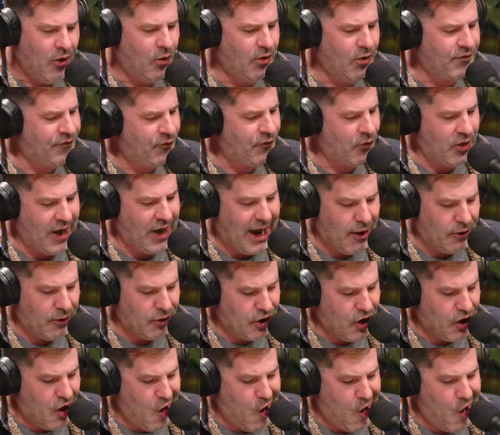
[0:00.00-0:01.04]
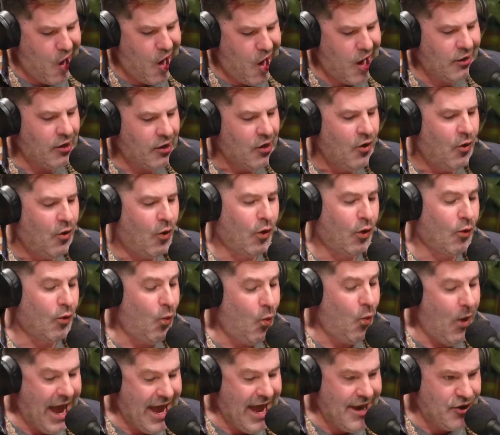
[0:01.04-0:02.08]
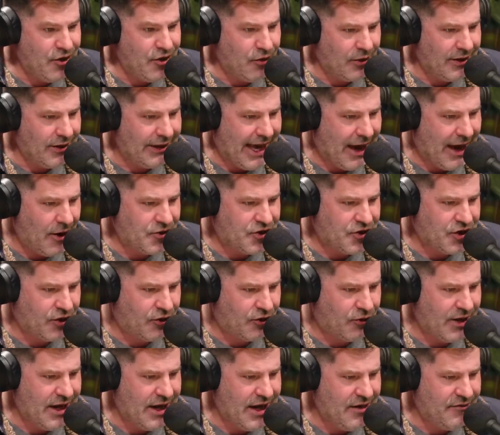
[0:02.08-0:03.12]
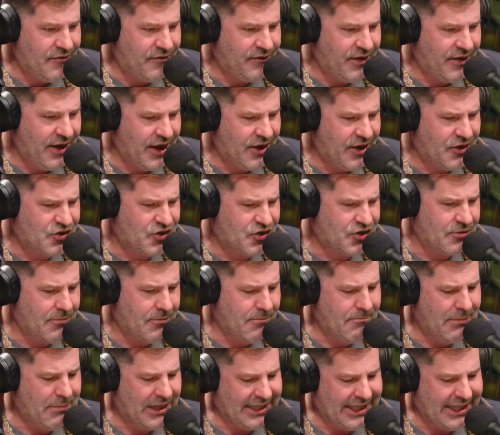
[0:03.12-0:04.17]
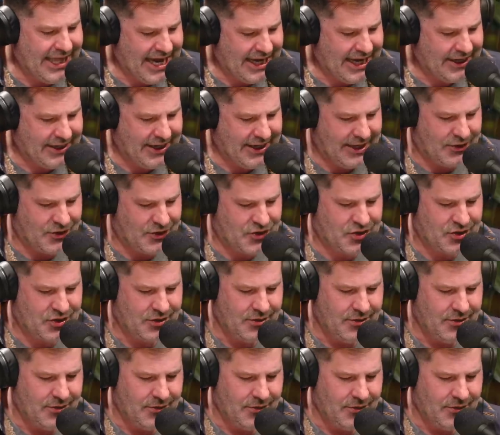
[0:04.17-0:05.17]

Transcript: or for how long or when you're allowed to grieve, is malignant.